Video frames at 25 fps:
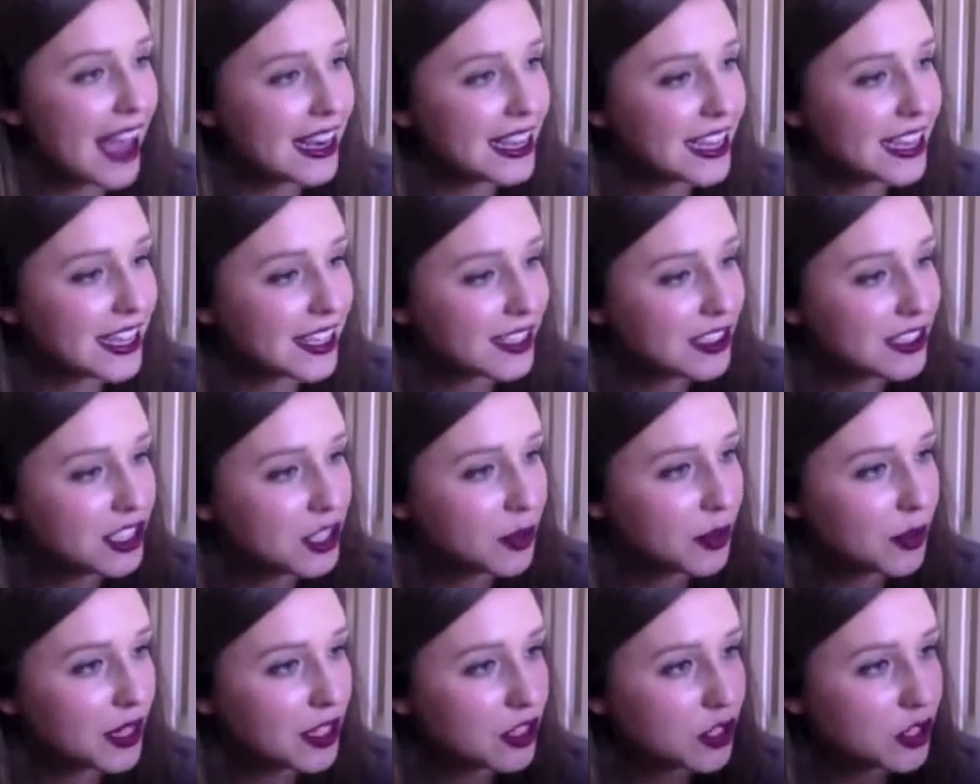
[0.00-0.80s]
hey,
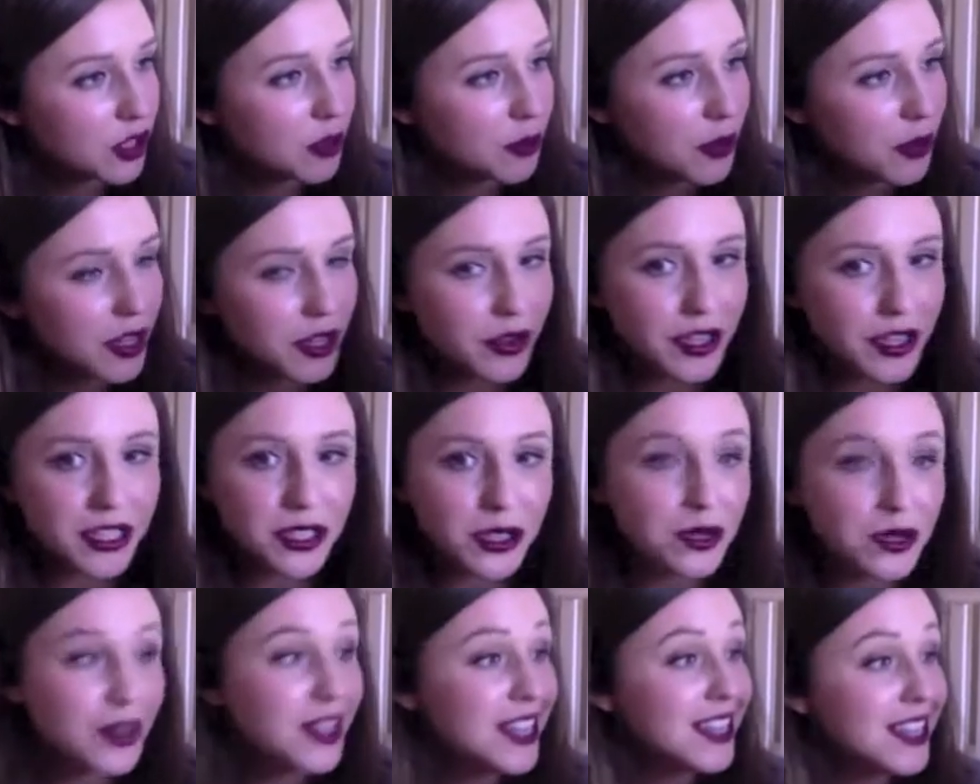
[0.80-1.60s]
Addie, do you want to show them what
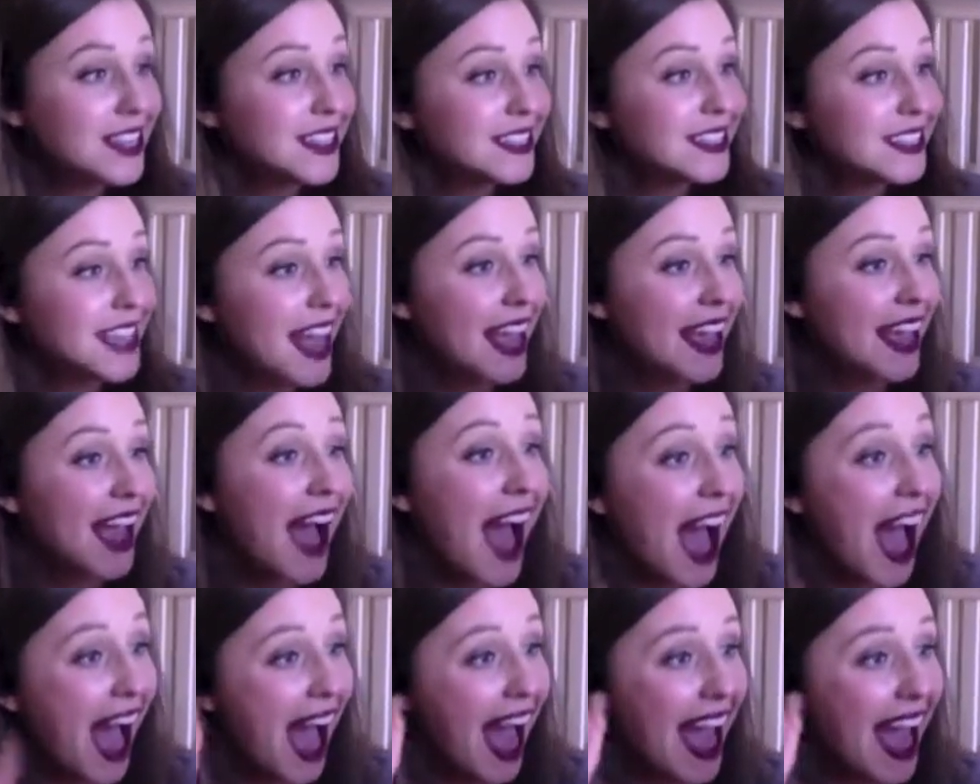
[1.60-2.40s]
you can do?
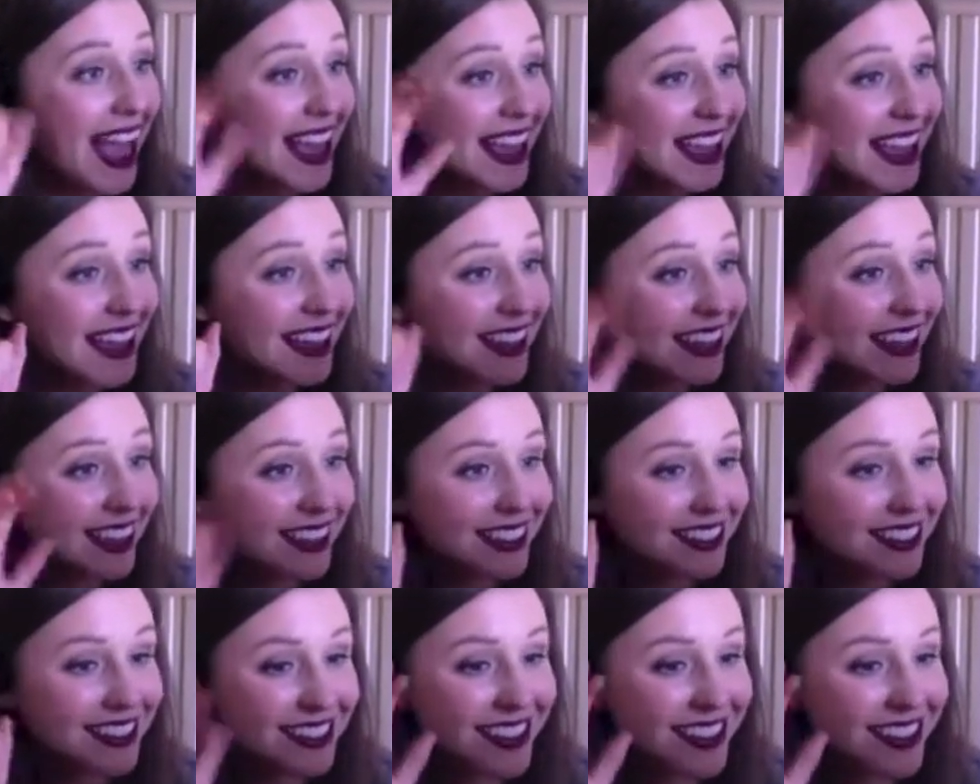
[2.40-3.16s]
Say hi.